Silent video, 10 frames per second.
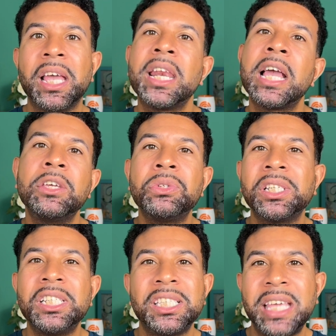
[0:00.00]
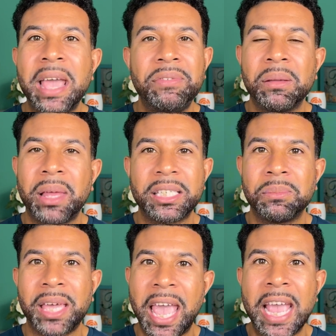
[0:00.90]
And I usually just gave them like
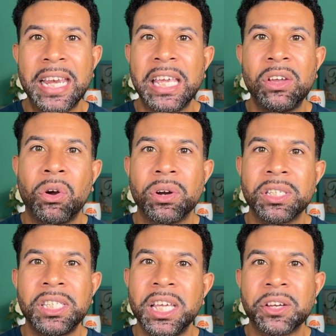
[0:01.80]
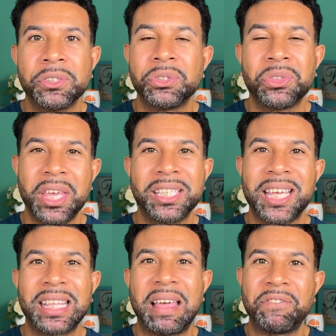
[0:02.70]
some candy or stickers or things
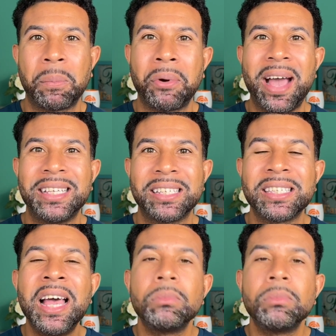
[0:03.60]
like that for prizes.